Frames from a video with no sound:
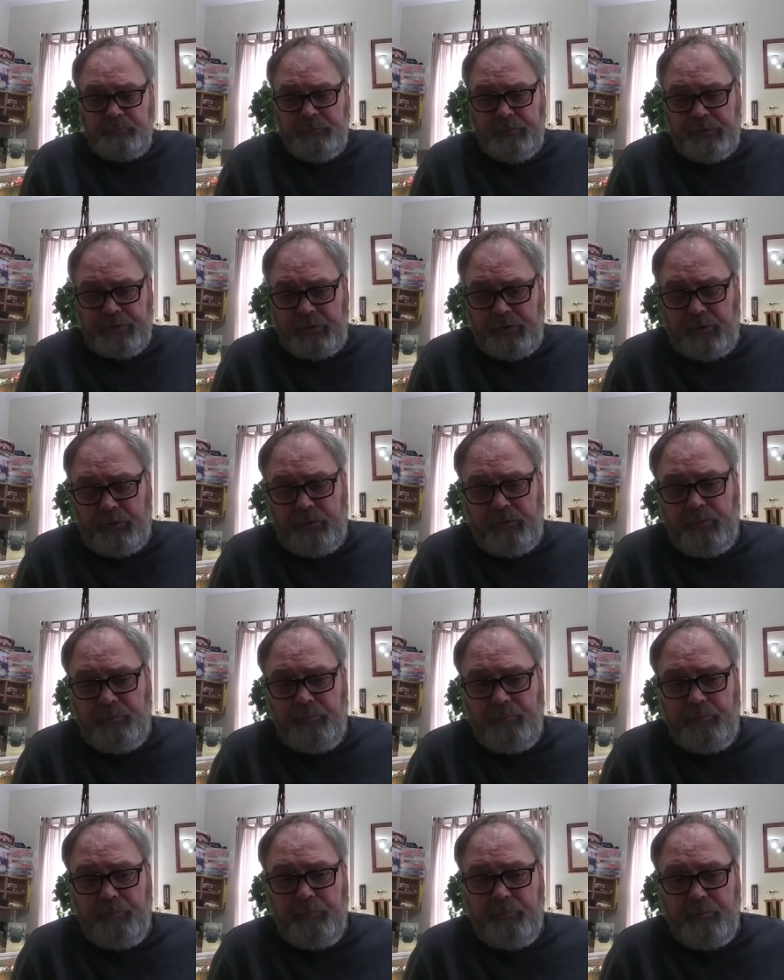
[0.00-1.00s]
so,
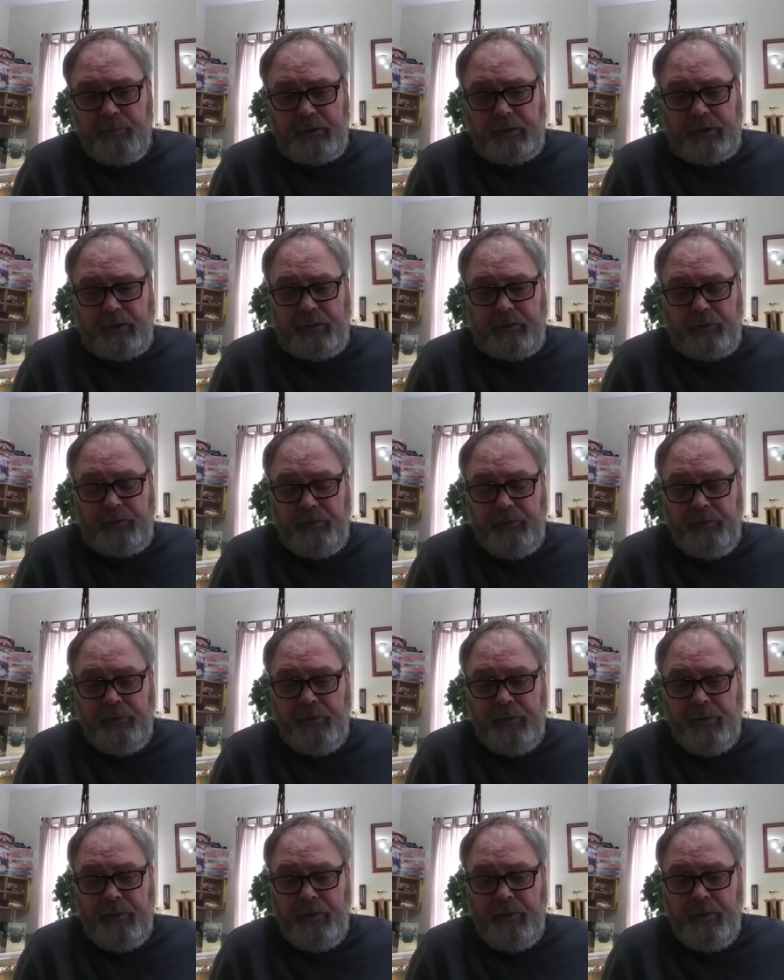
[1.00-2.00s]
uh,
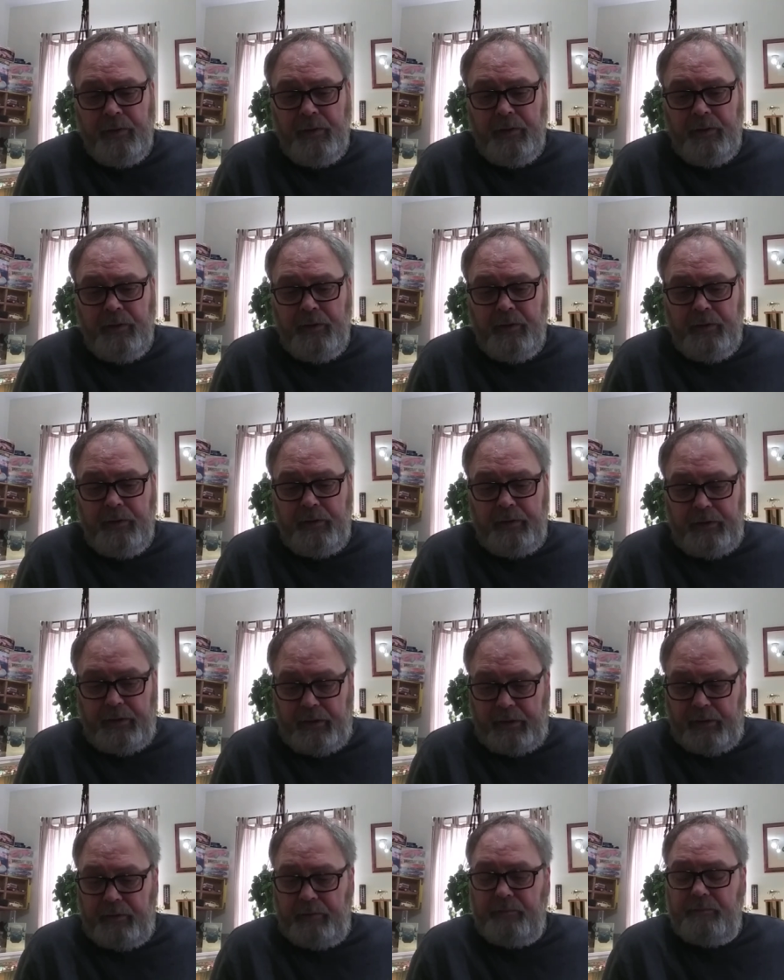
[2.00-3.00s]

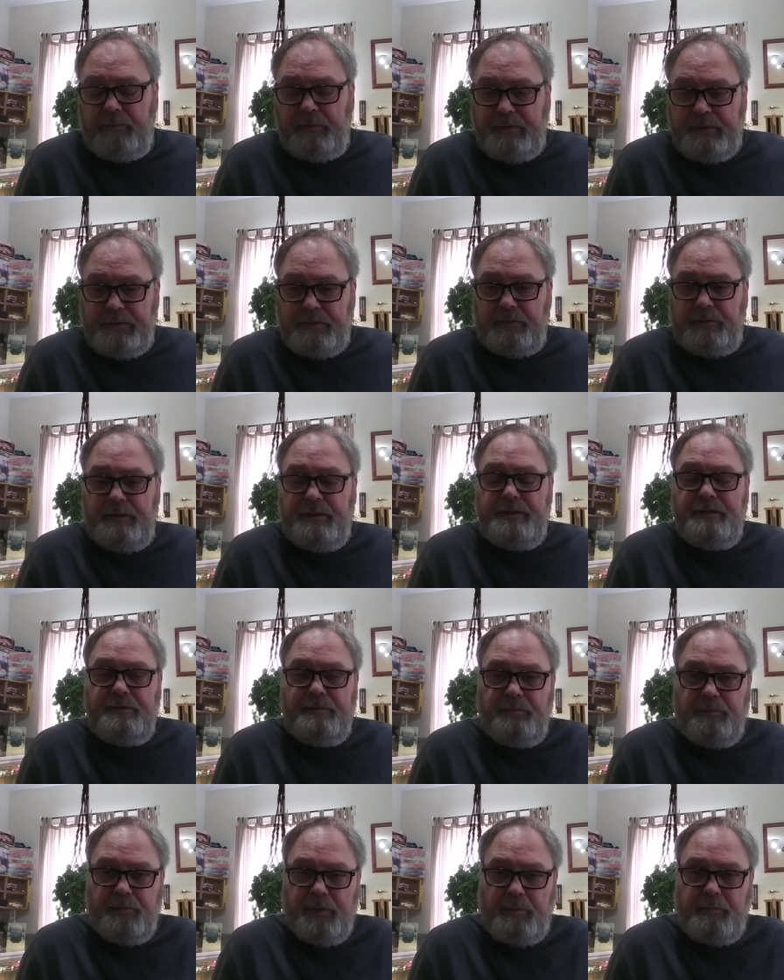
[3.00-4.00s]
yeah, let's let's
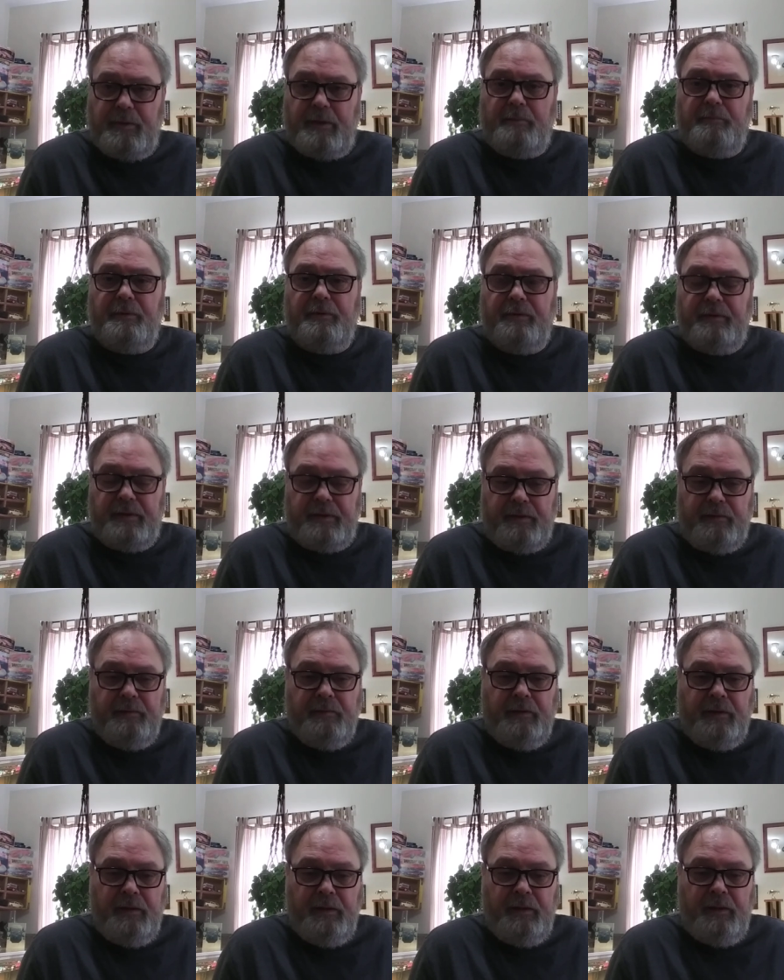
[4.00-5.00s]
remember that
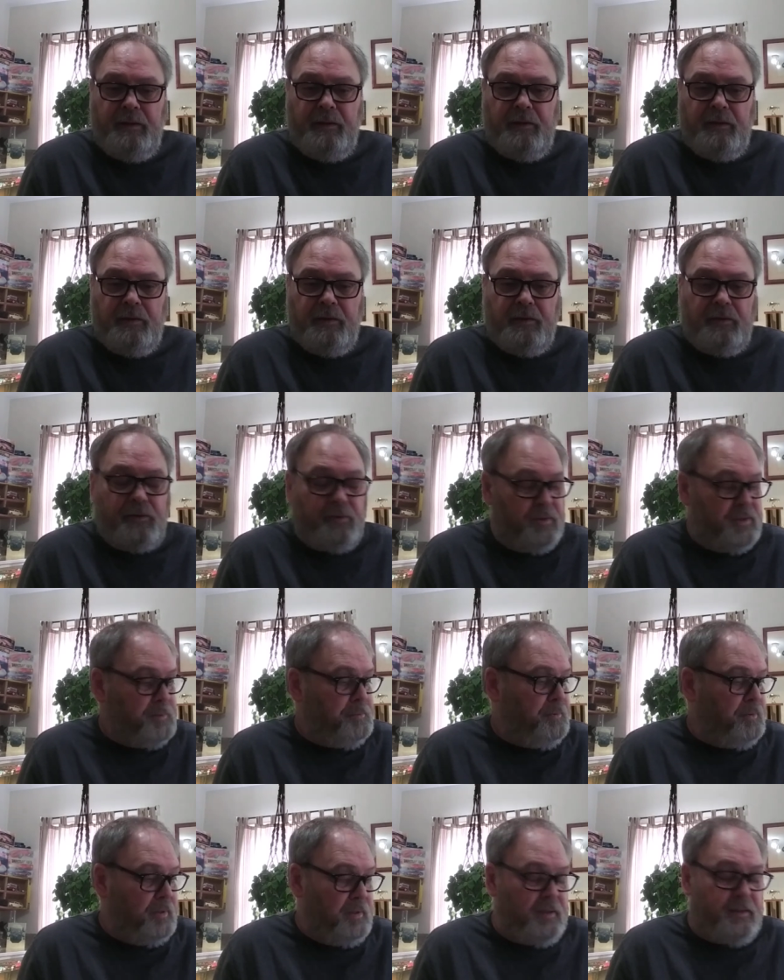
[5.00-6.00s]
Chris
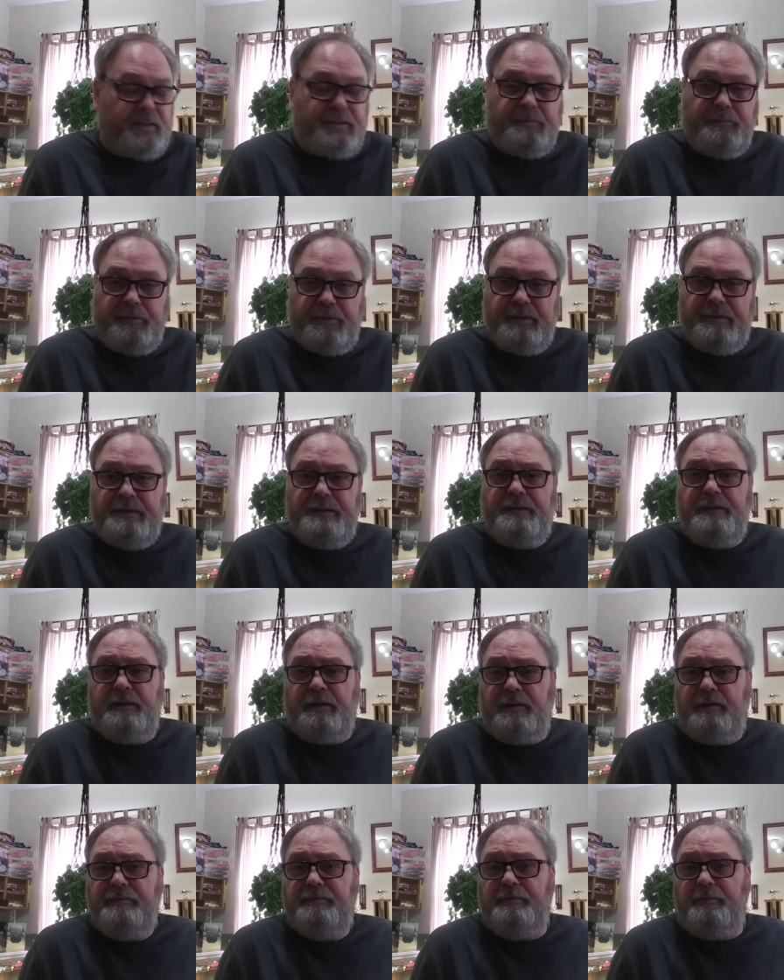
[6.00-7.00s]
put out some good
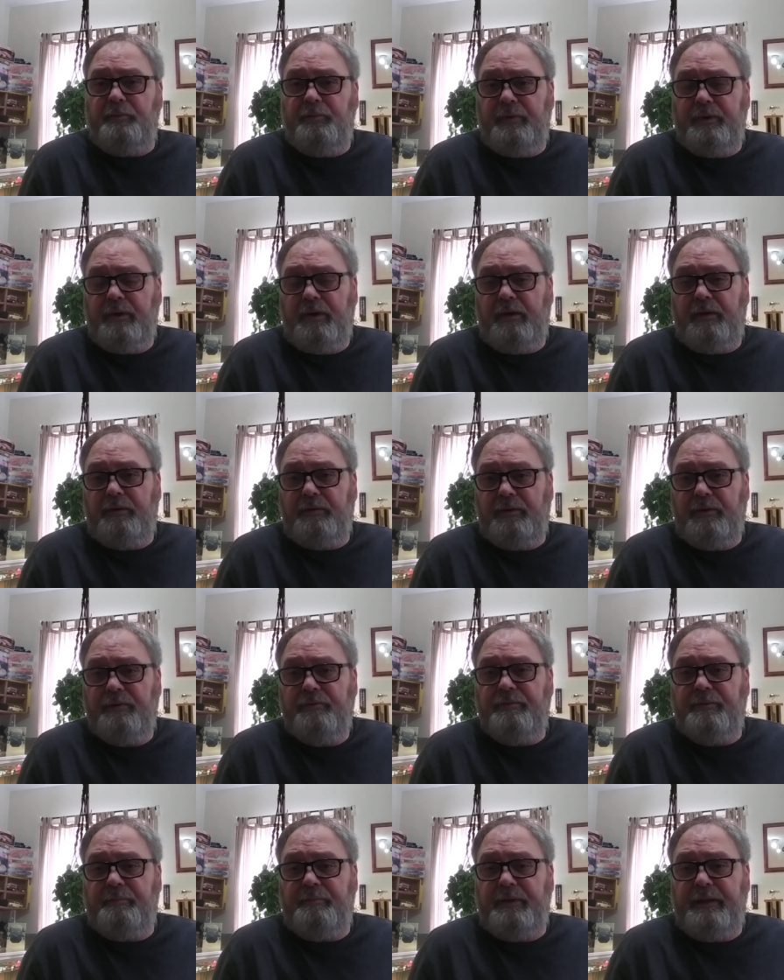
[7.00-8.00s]
stuff, and we all learn
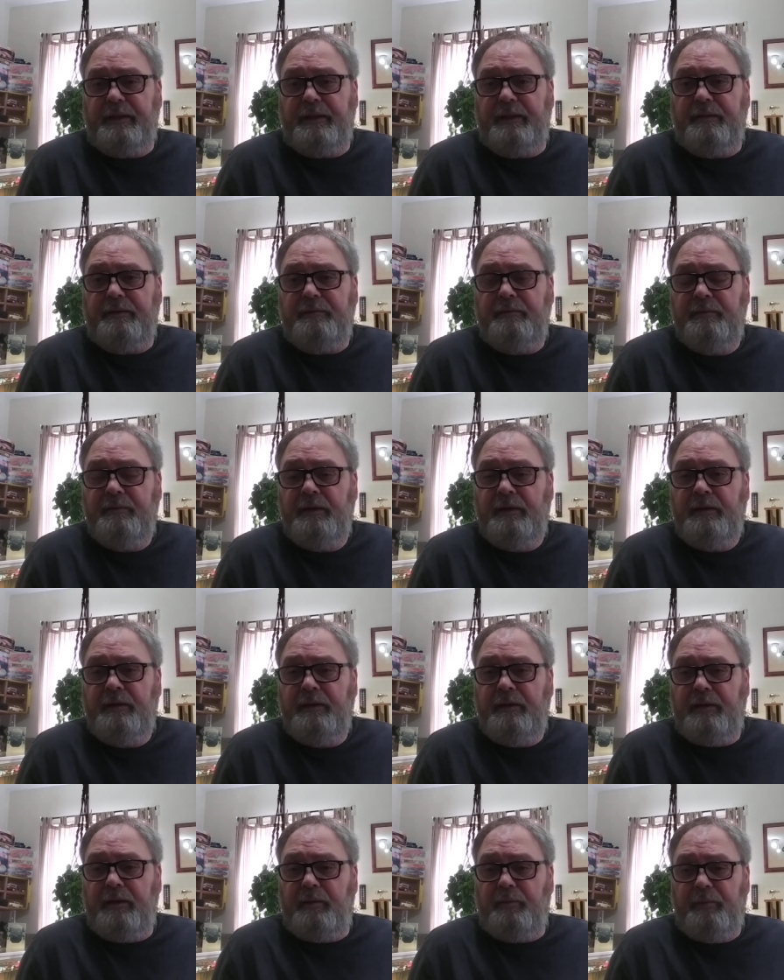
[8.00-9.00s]
from that,
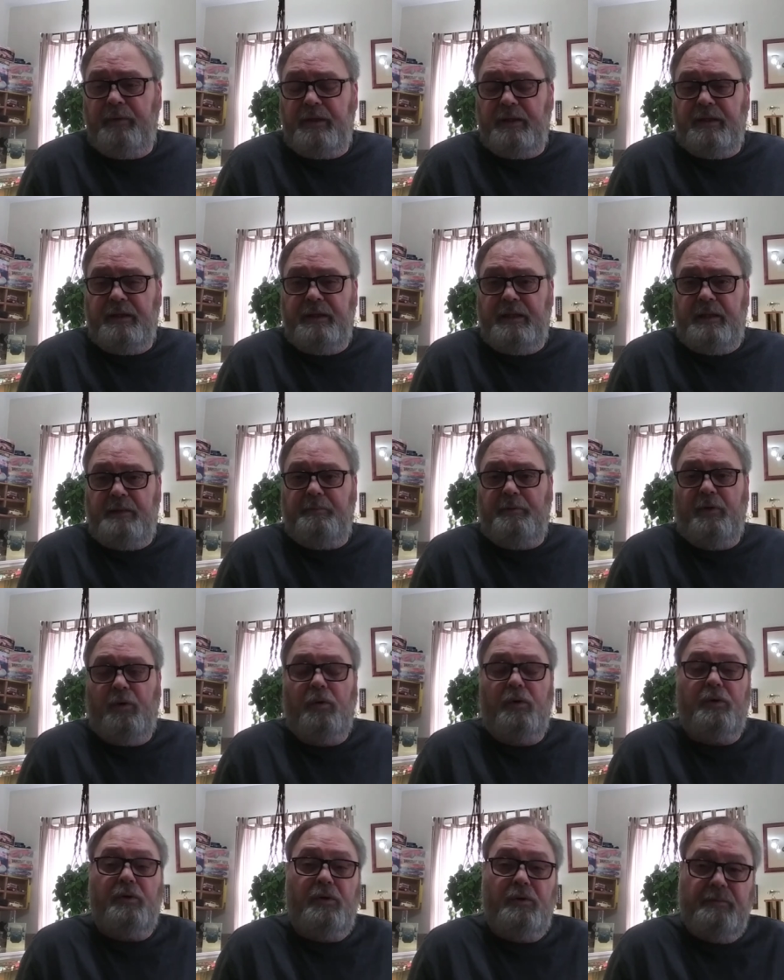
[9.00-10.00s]
and we can keep
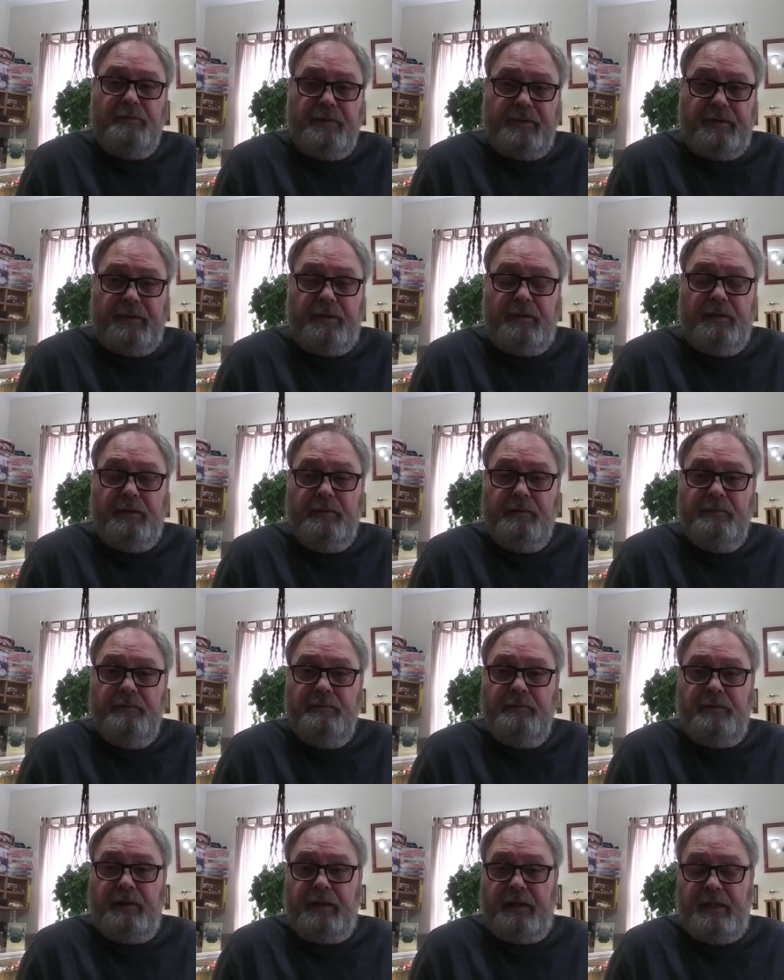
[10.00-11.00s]
going over there
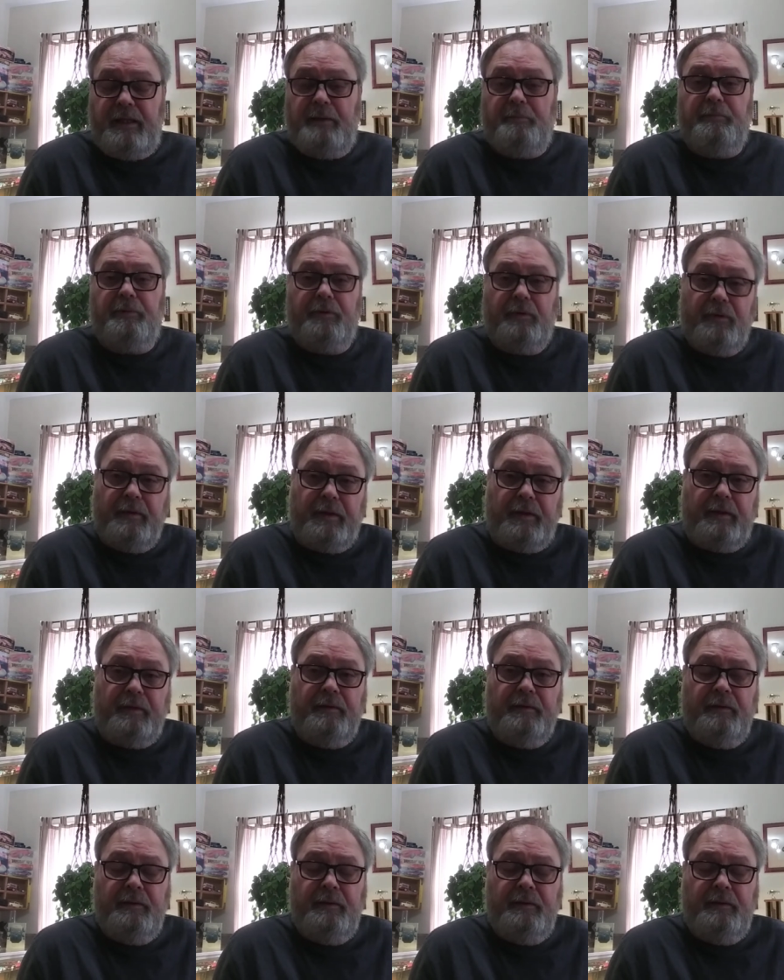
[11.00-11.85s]
and keep learning.